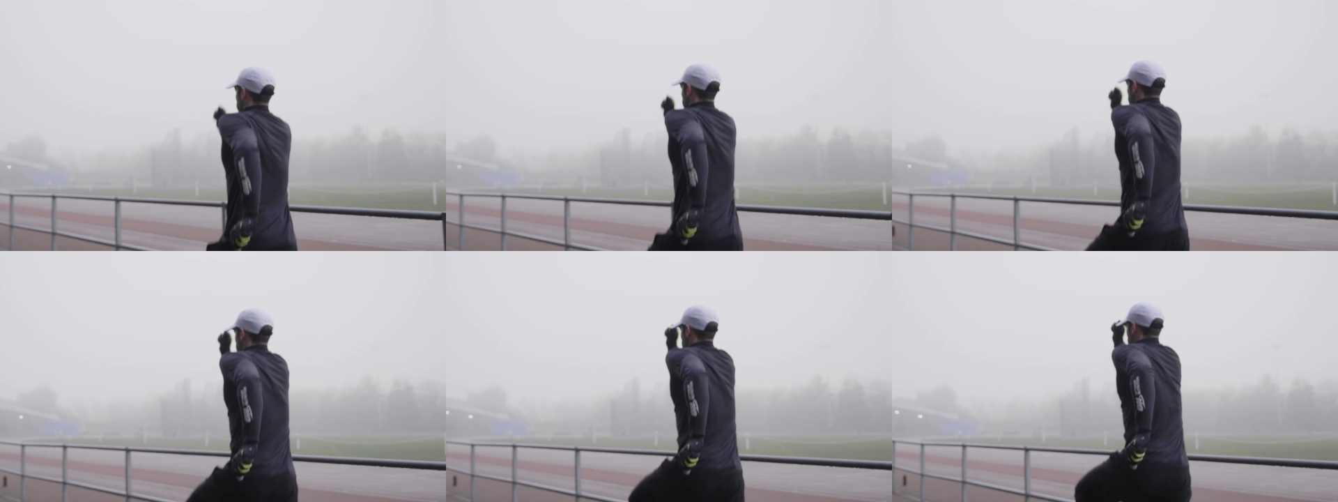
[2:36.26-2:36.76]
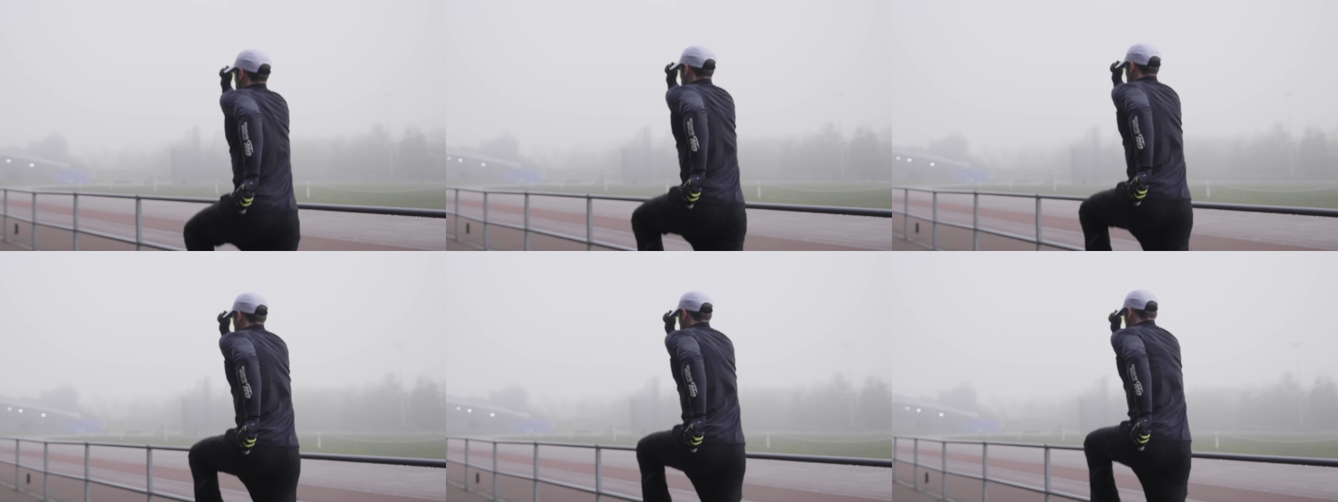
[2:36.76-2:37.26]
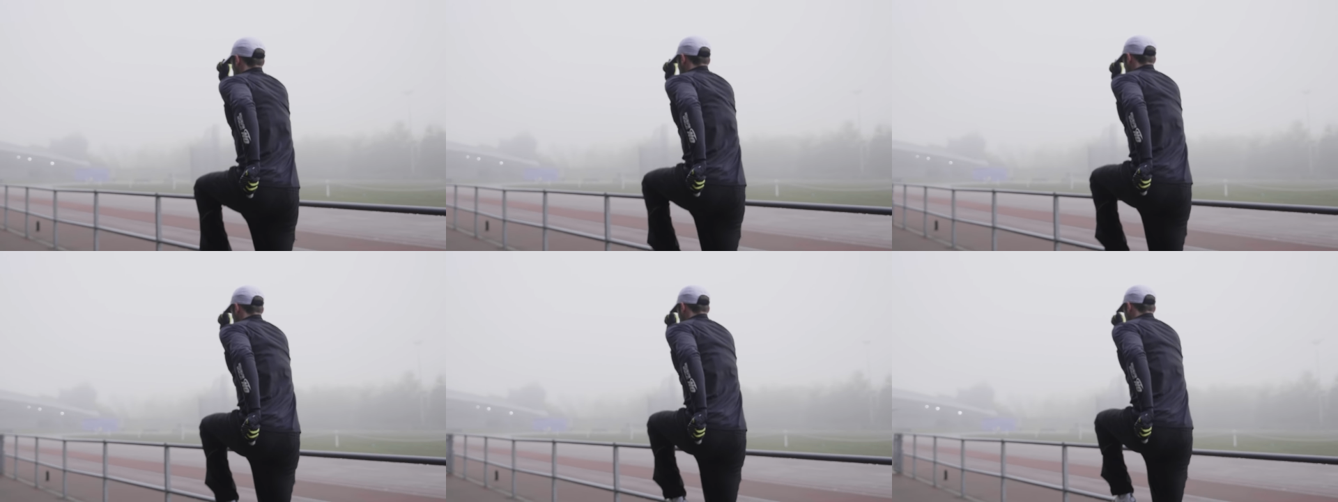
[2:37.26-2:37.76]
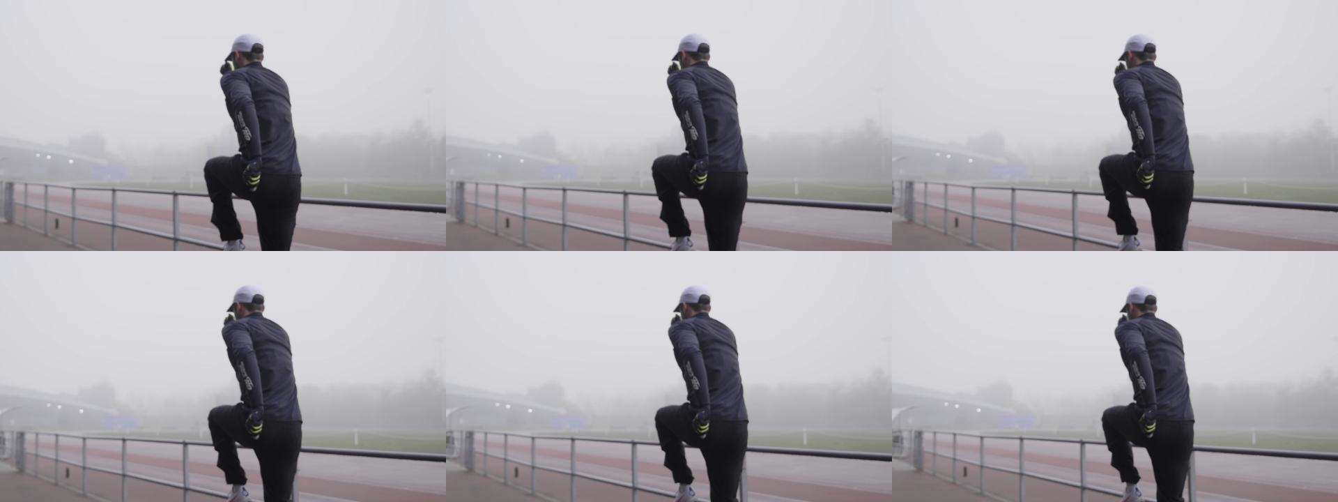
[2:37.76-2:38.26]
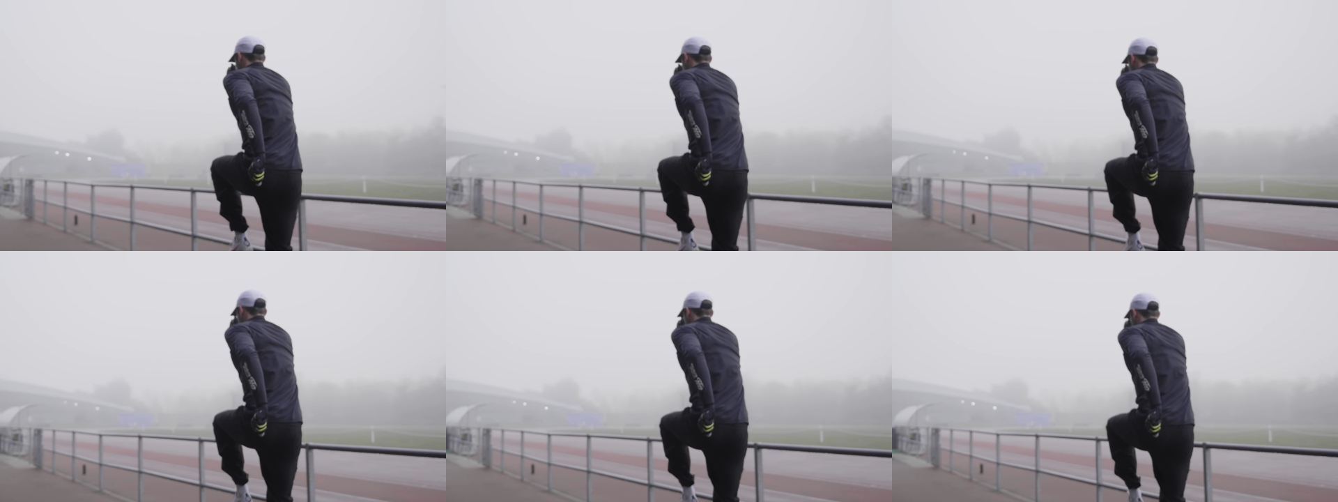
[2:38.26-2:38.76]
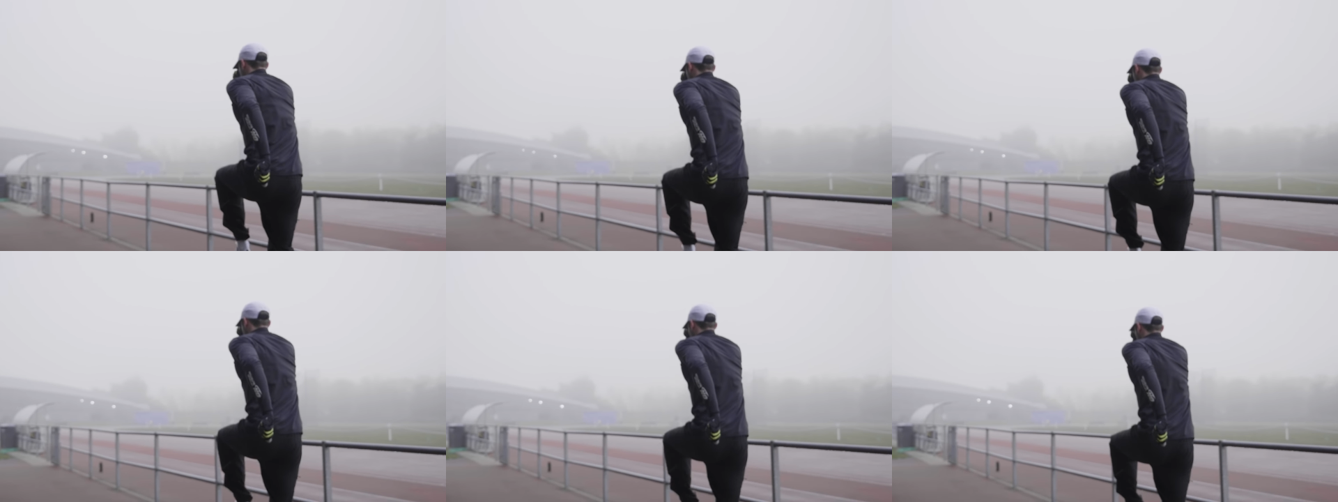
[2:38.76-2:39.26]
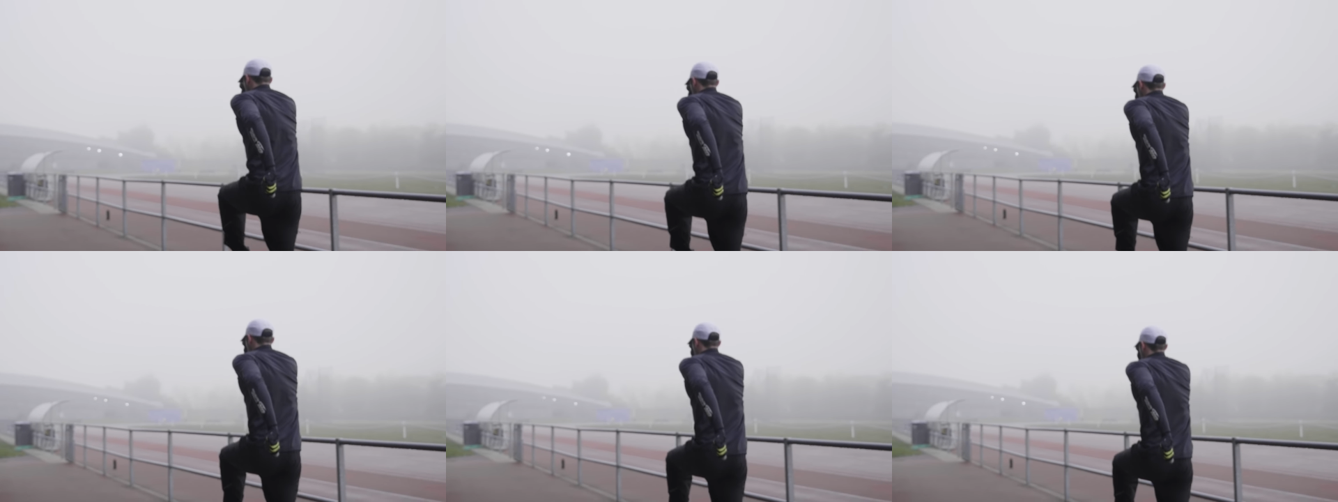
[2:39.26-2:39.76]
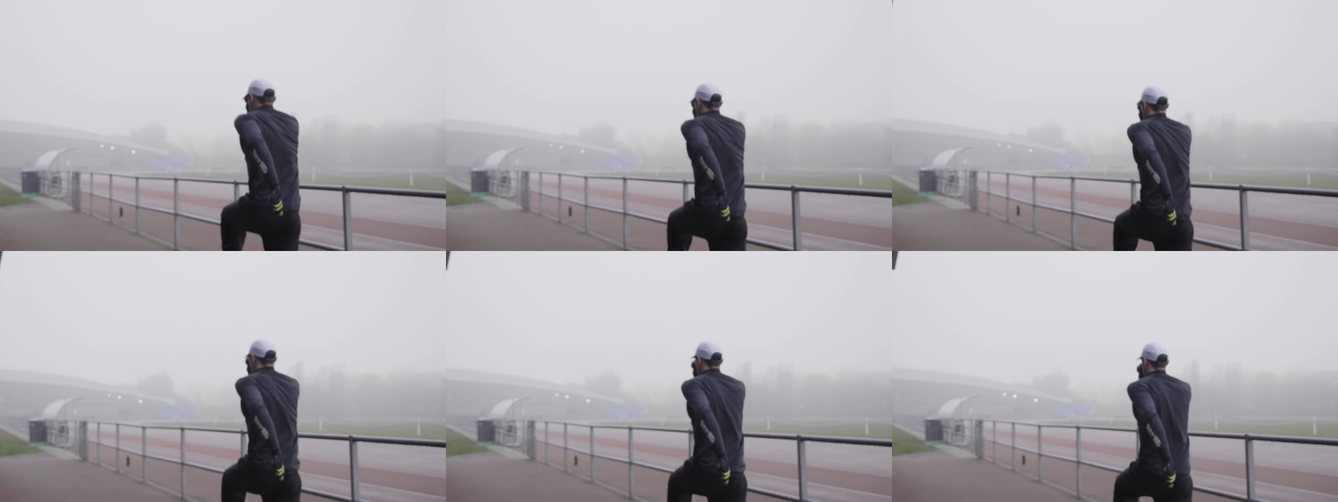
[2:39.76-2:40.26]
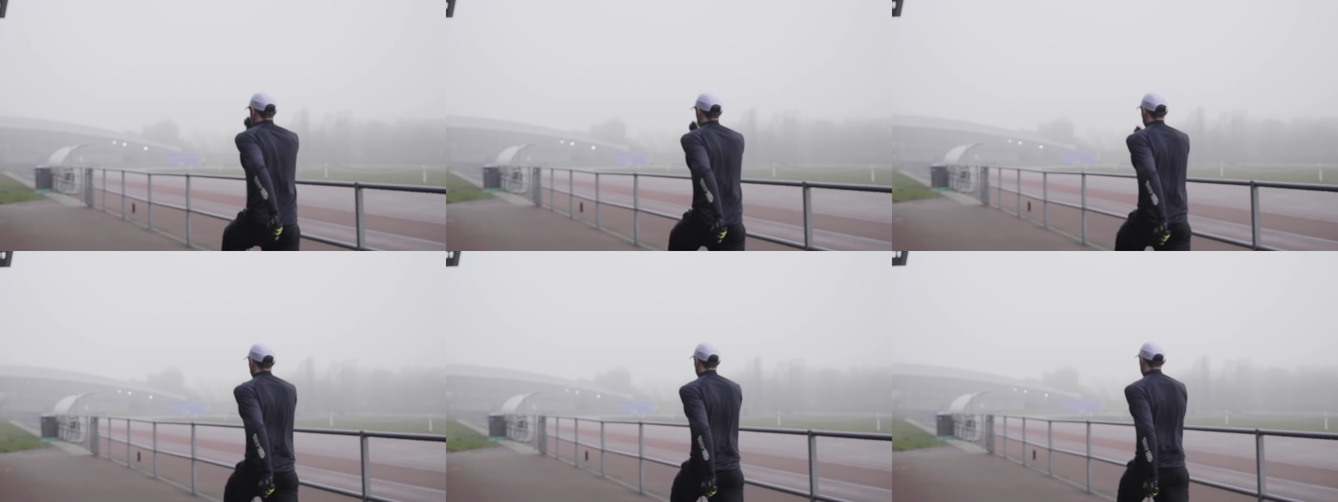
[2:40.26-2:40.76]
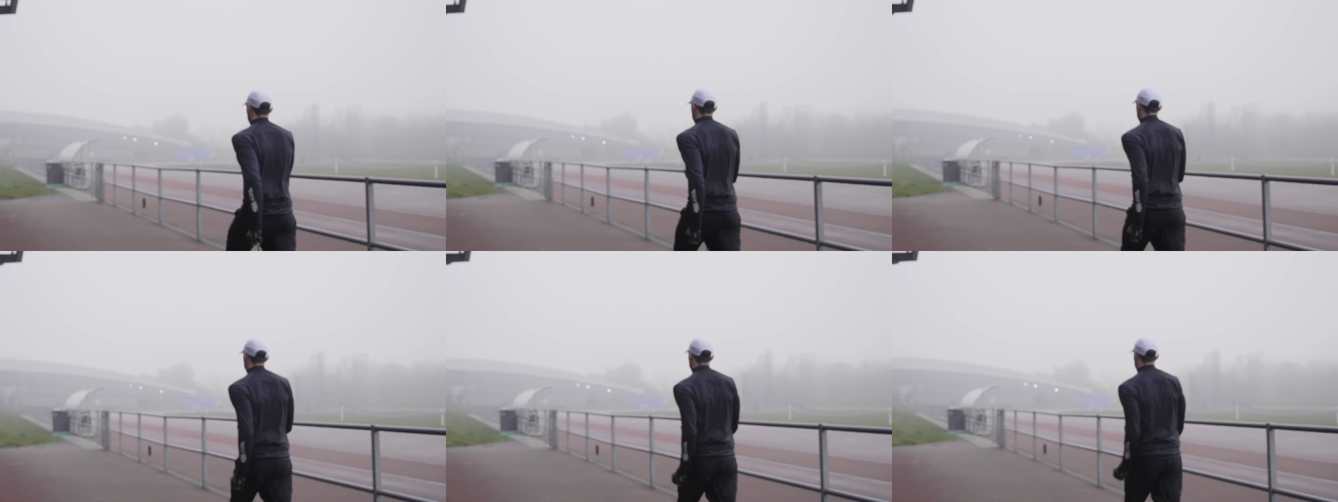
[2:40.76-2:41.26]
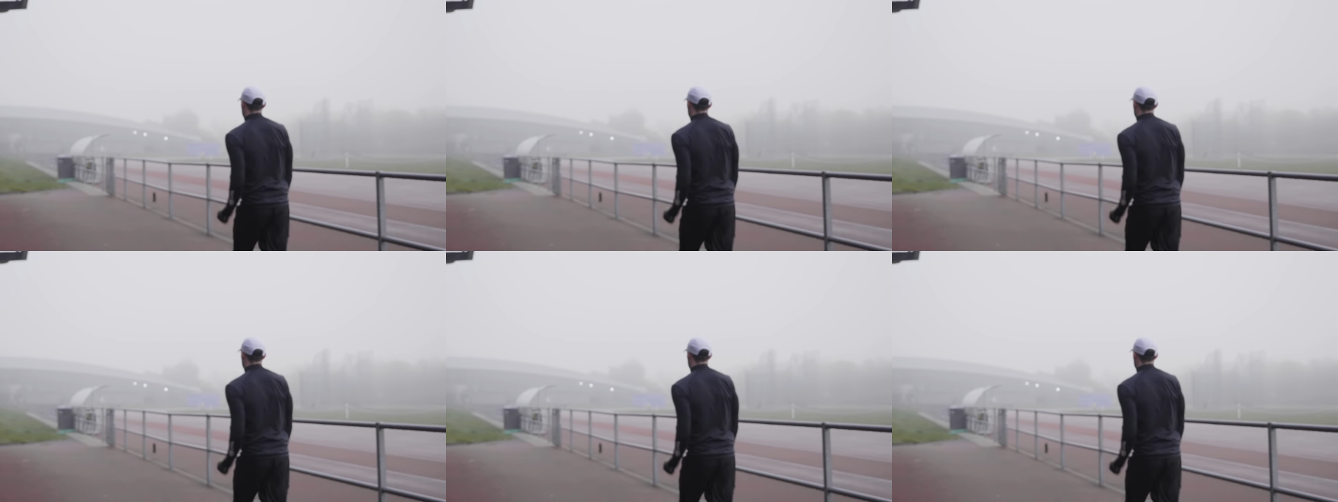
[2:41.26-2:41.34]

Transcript: Nobody's mouth can be seen.